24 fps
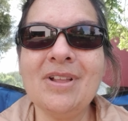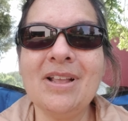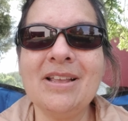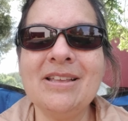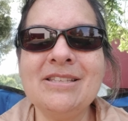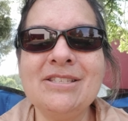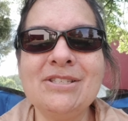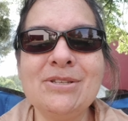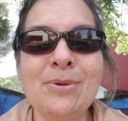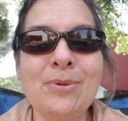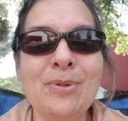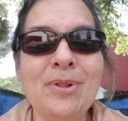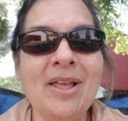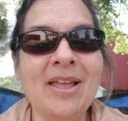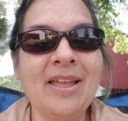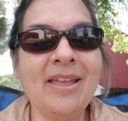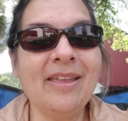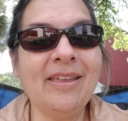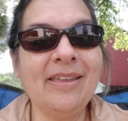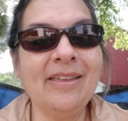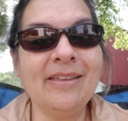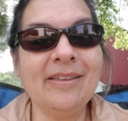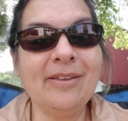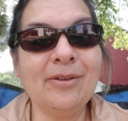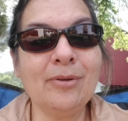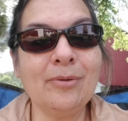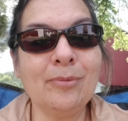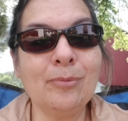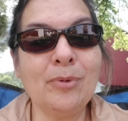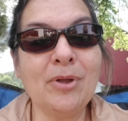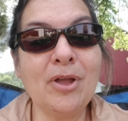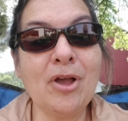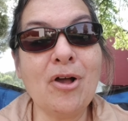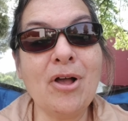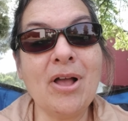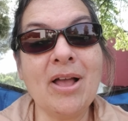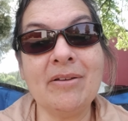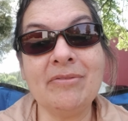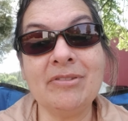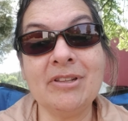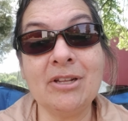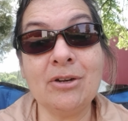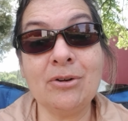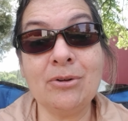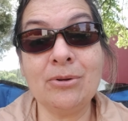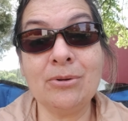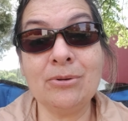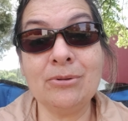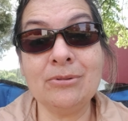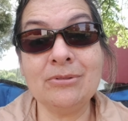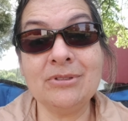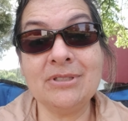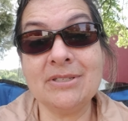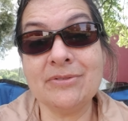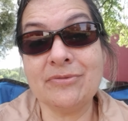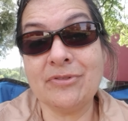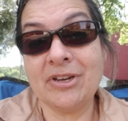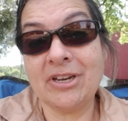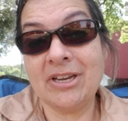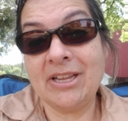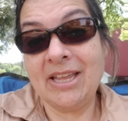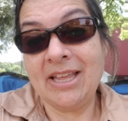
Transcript: So like we all have little different